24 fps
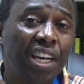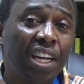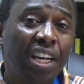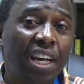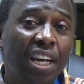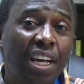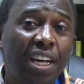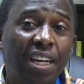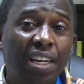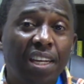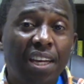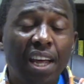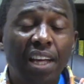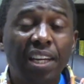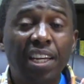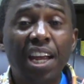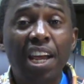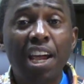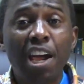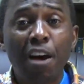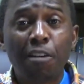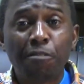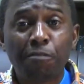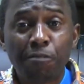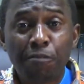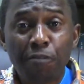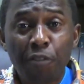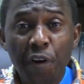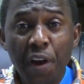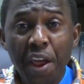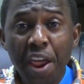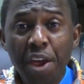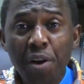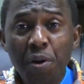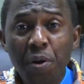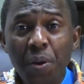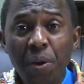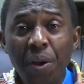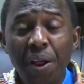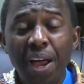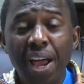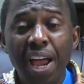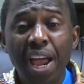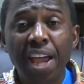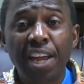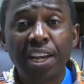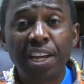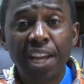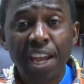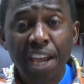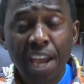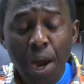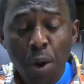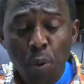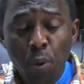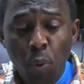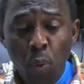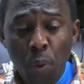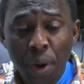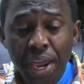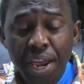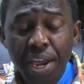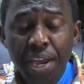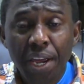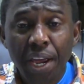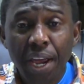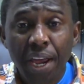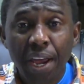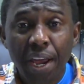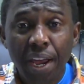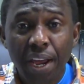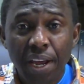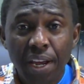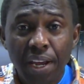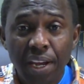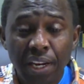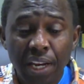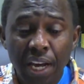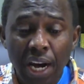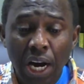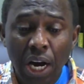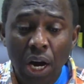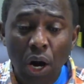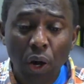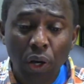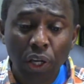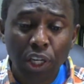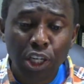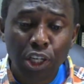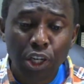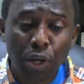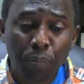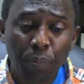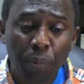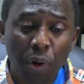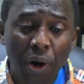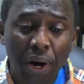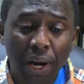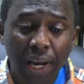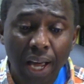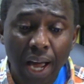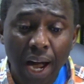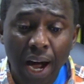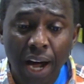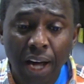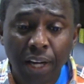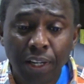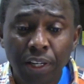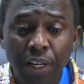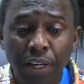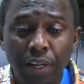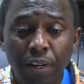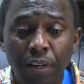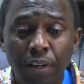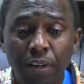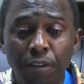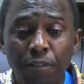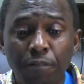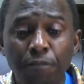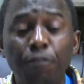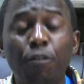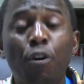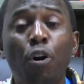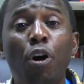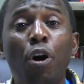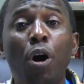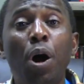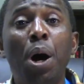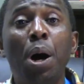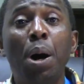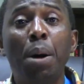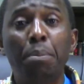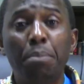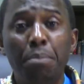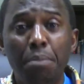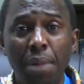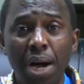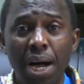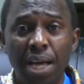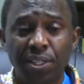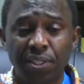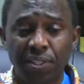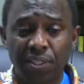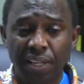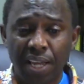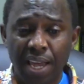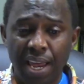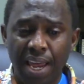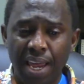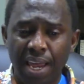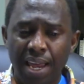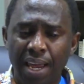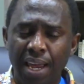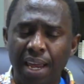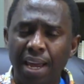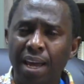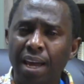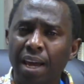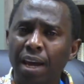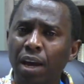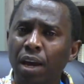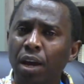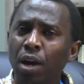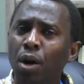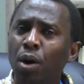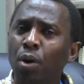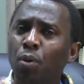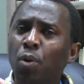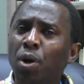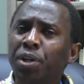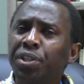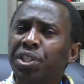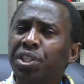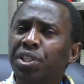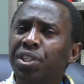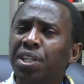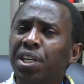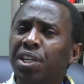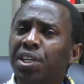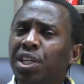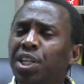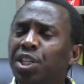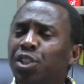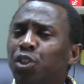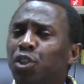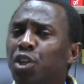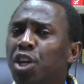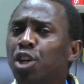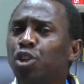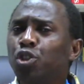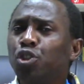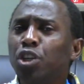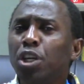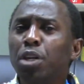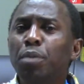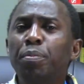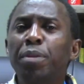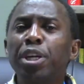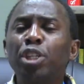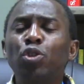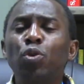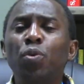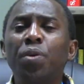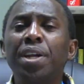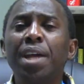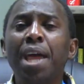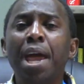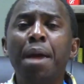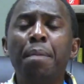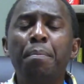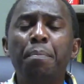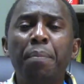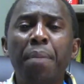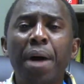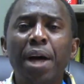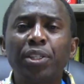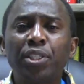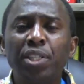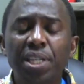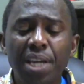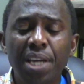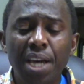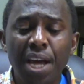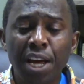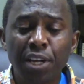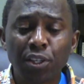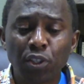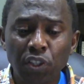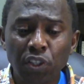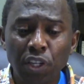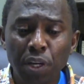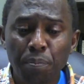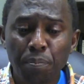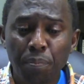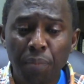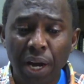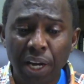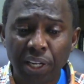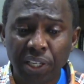that they are frail and they are weak and they are calling upon God for mercy. What is the distinction between empathy and sympathy?